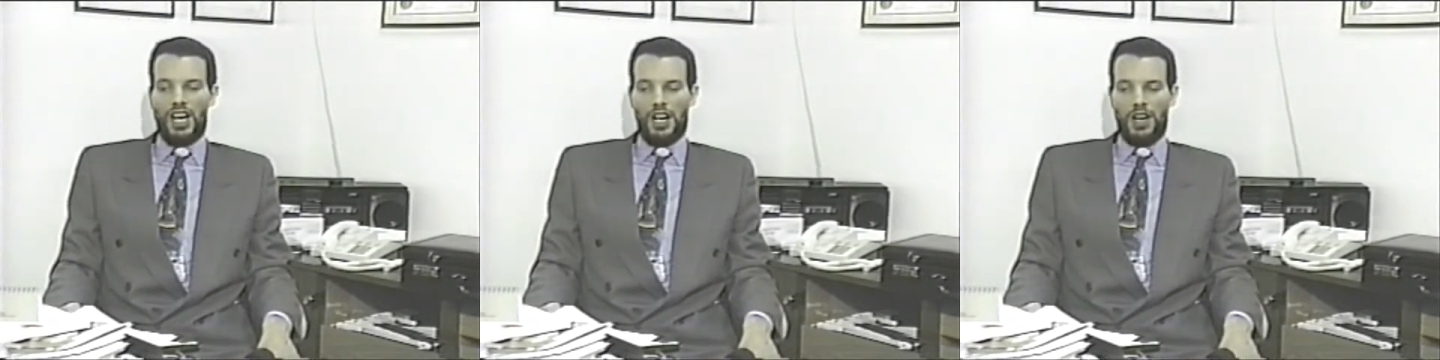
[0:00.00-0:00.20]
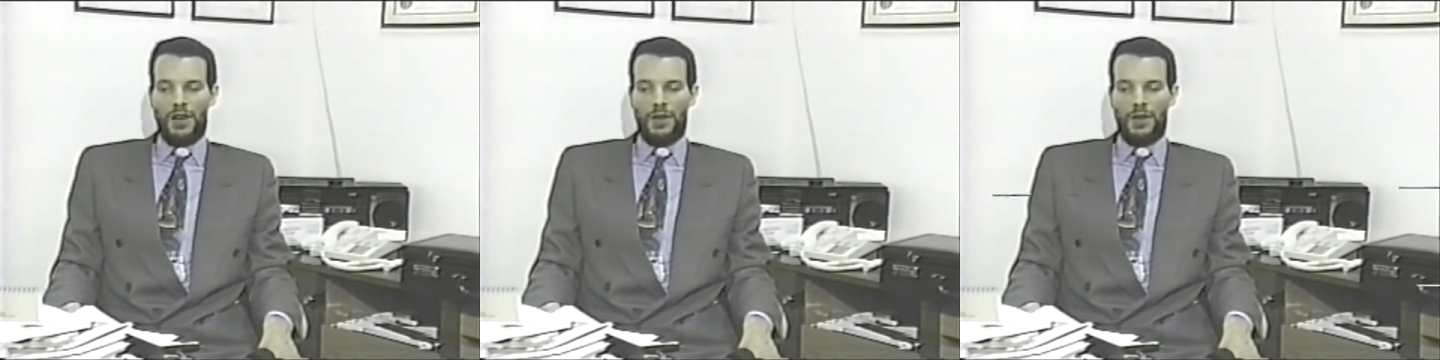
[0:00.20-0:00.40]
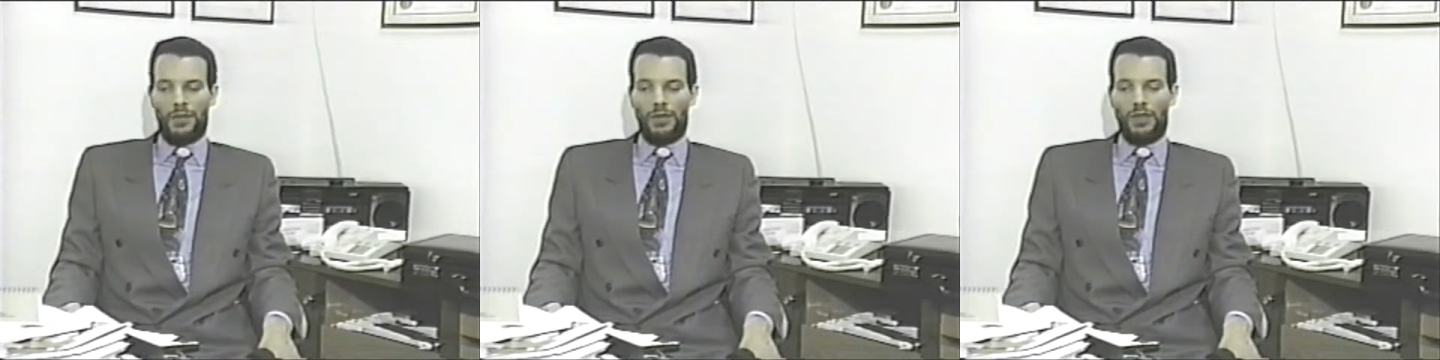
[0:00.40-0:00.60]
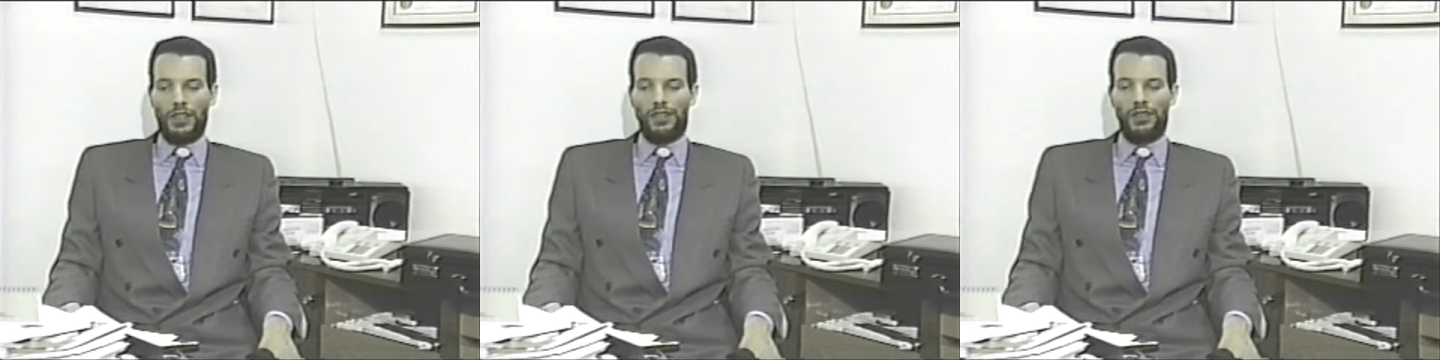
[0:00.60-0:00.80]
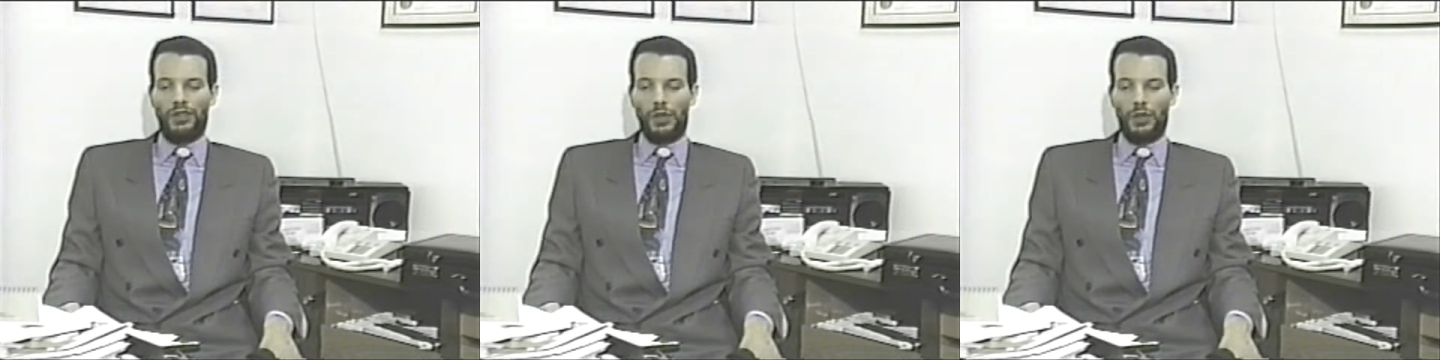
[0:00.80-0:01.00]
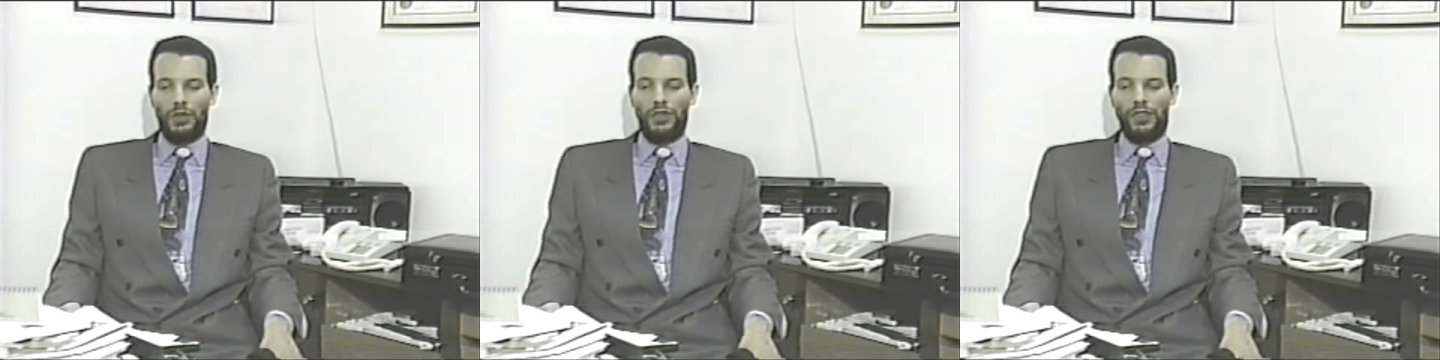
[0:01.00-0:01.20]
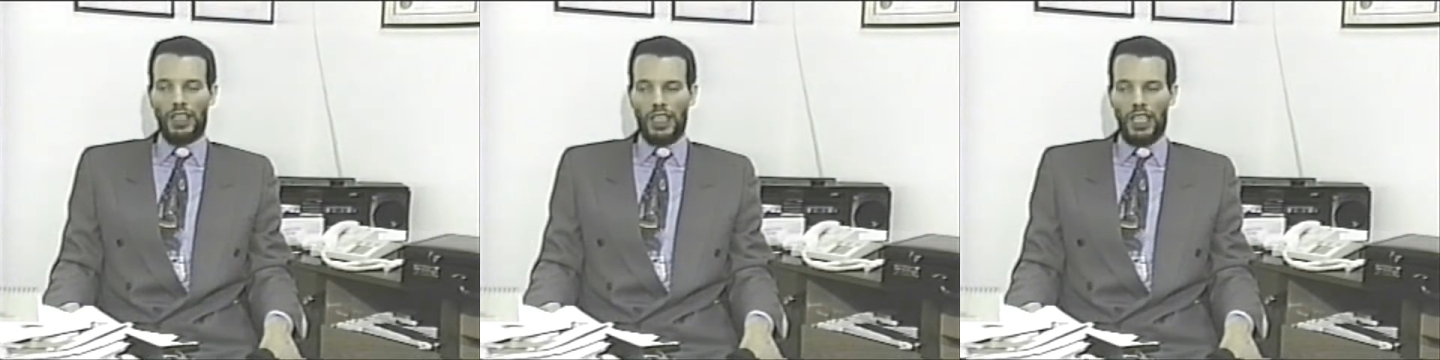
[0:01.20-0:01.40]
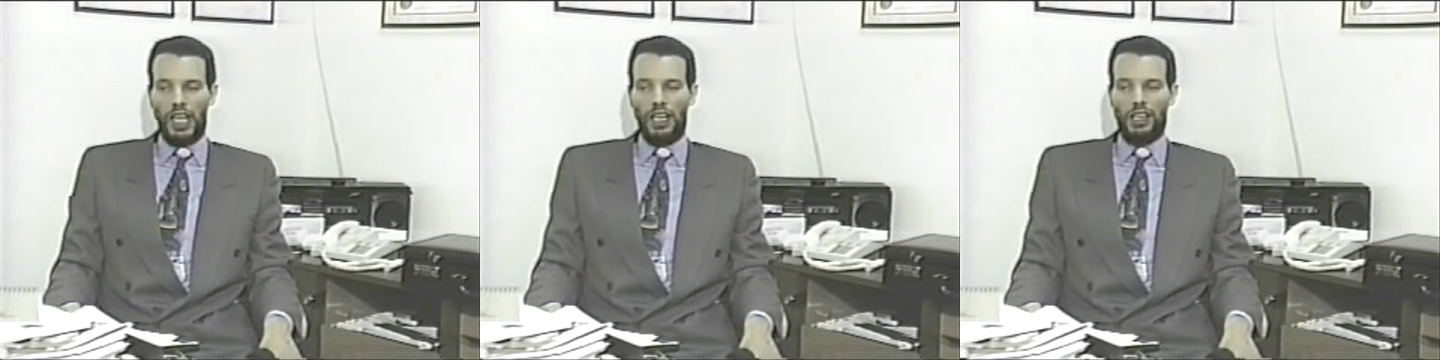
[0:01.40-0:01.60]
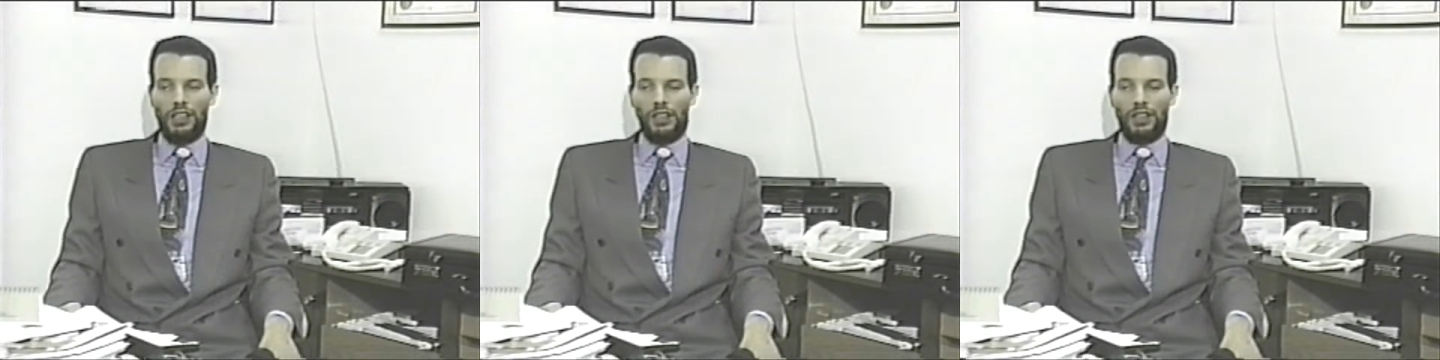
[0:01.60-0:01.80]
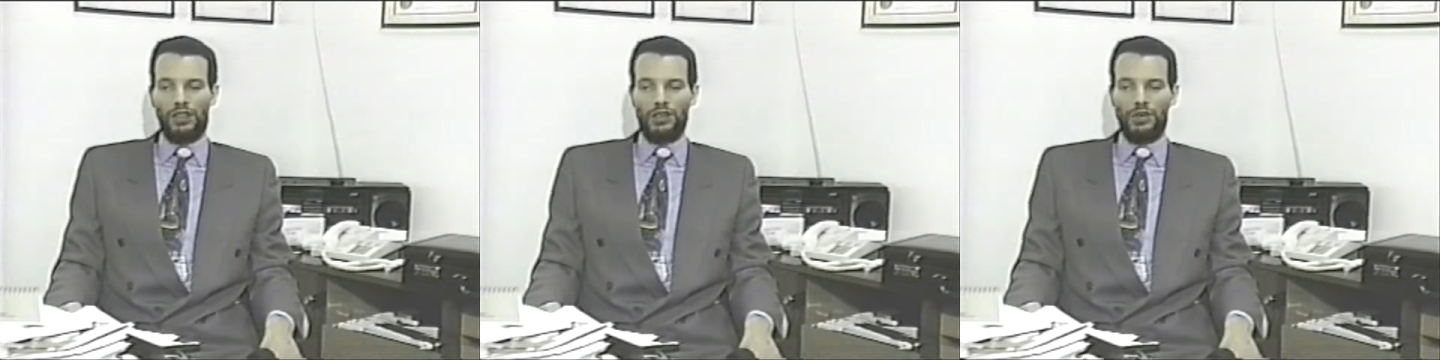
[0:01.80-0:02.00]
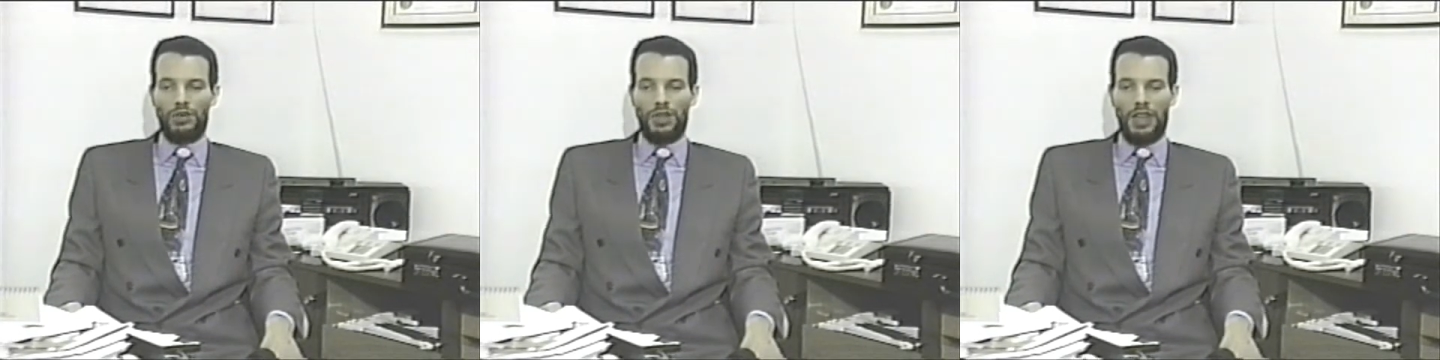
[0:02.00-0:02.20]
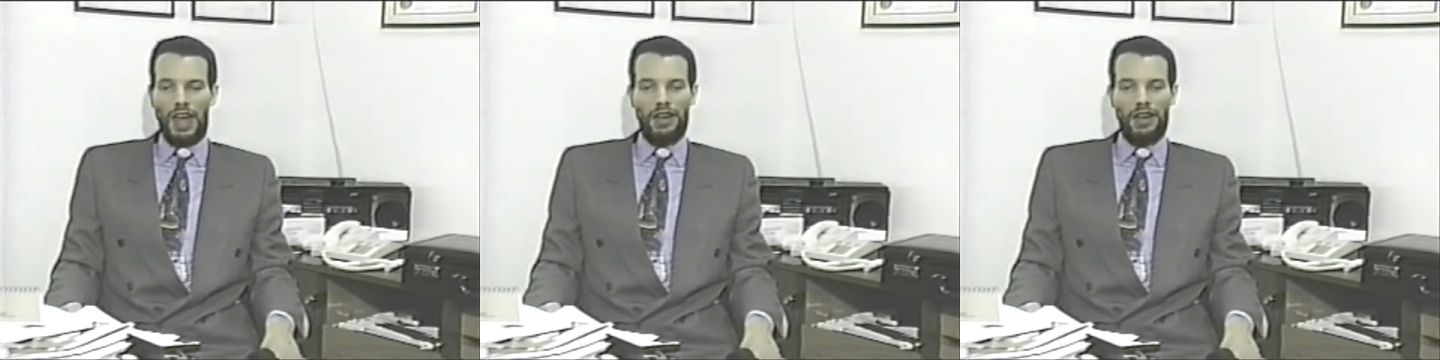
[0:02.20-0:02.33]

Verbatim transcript: Um, these foods again include